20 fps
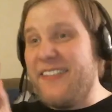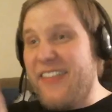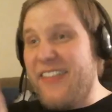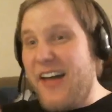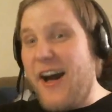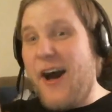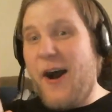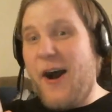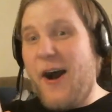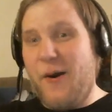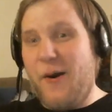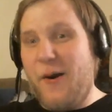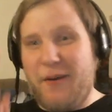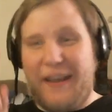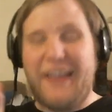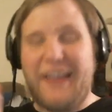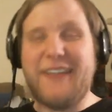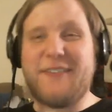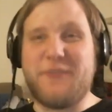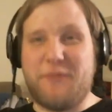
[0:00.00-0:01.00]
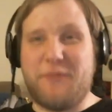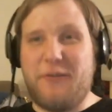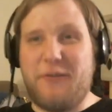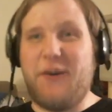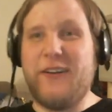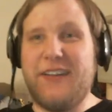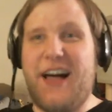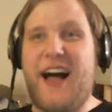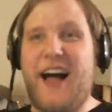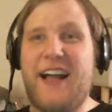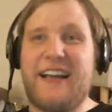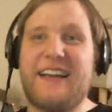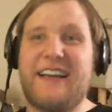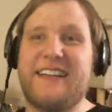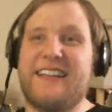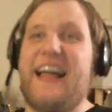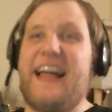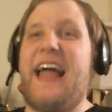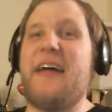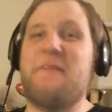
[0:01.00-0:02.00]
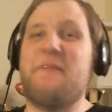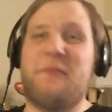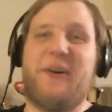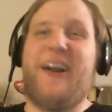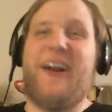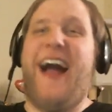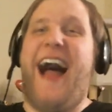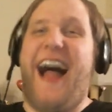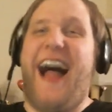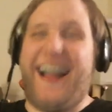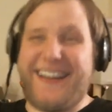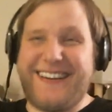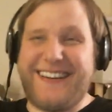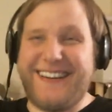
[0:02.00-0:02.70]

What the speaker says: though it's full-on glam rock.